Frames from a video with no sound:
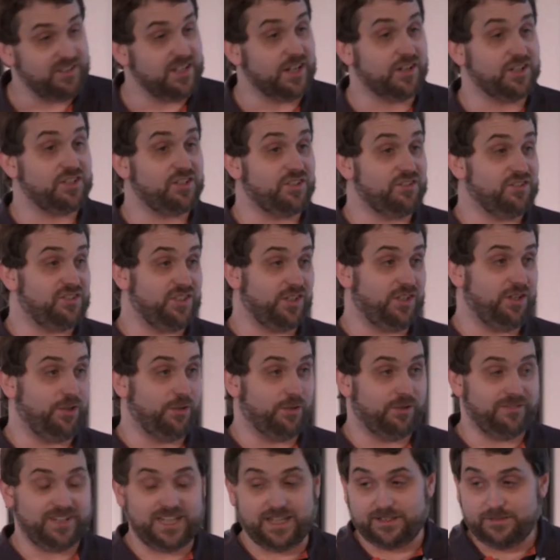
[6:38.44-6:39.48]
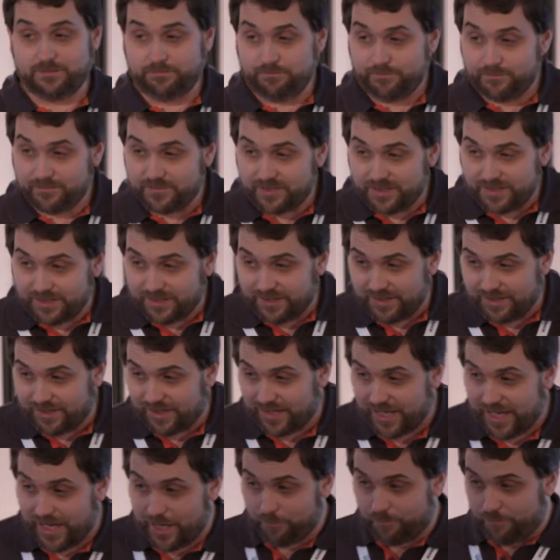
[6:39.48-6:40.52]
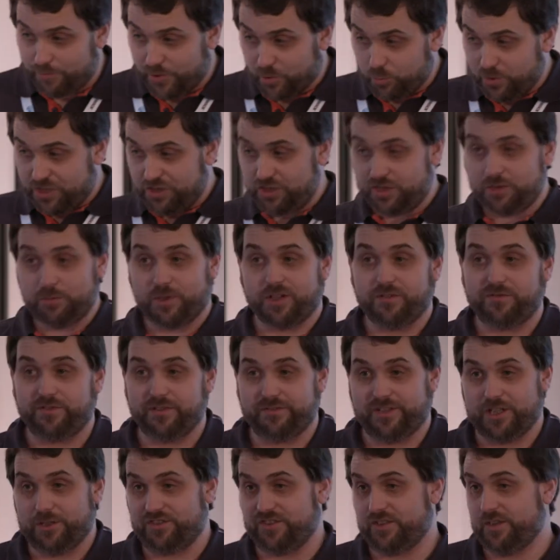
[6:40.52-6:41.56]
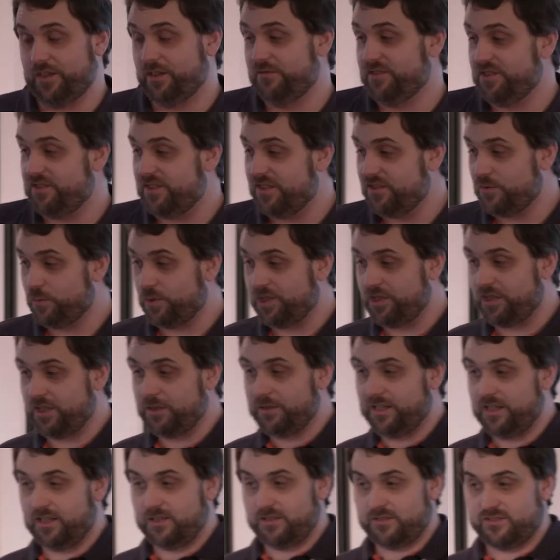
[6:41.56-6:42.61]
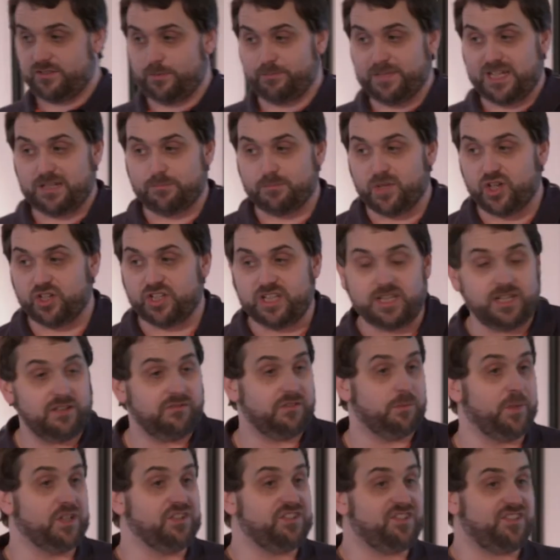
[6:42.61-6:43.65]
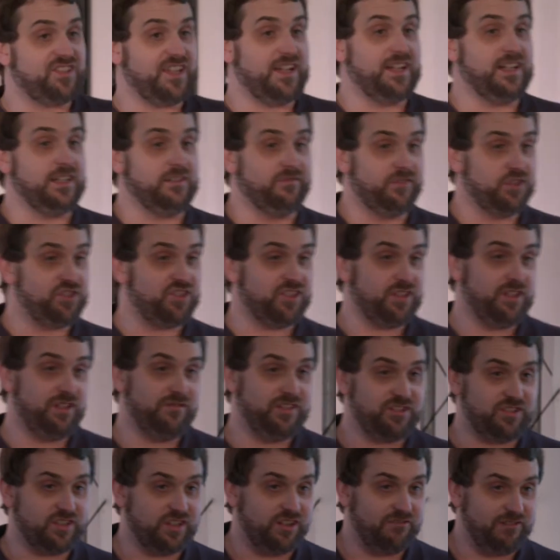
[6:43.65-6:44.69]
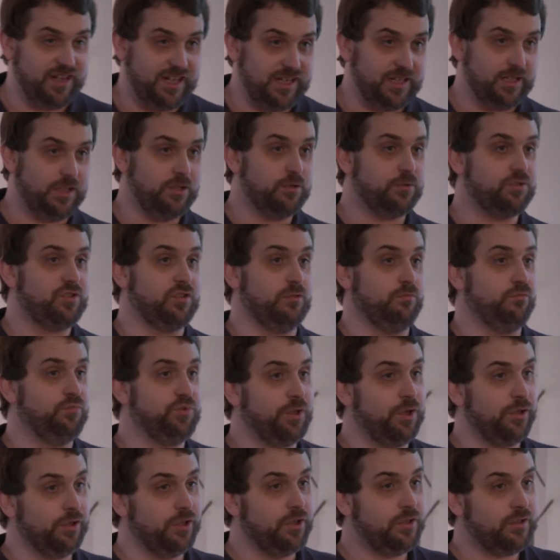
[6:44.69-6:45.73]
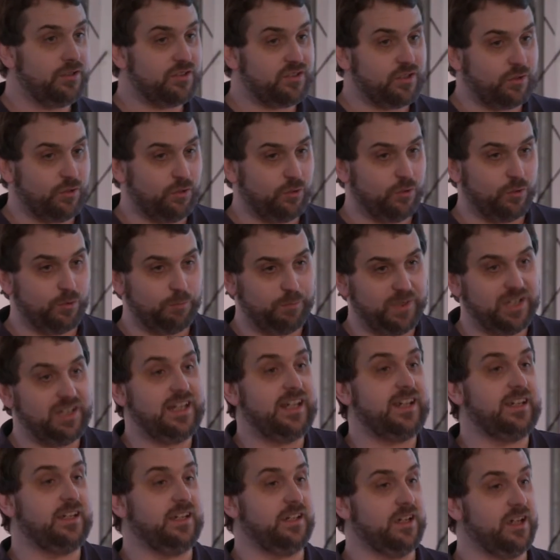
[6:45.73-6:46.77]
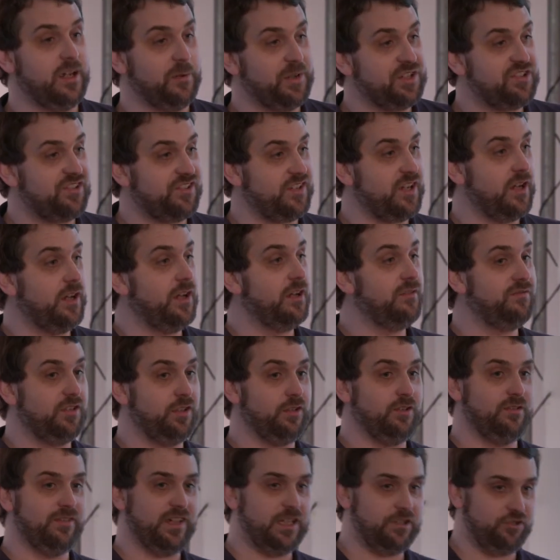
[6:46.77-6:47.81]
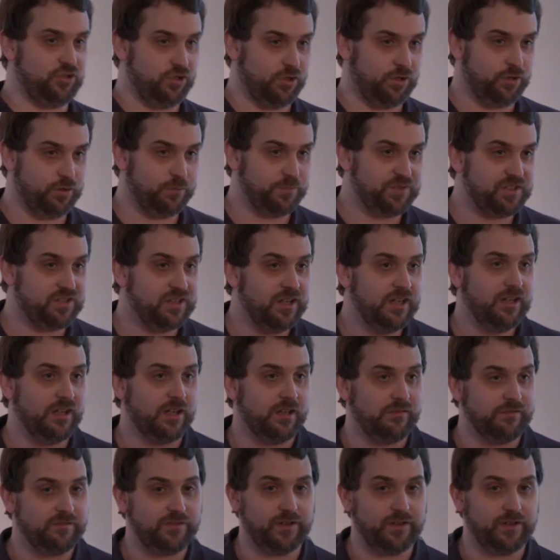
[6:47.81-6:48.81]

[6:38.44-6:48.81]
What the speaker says: Nice and secure then. But we do offer those services. We do it to make money, either by selling the service directly or some product, or by letting our staff do their jobs and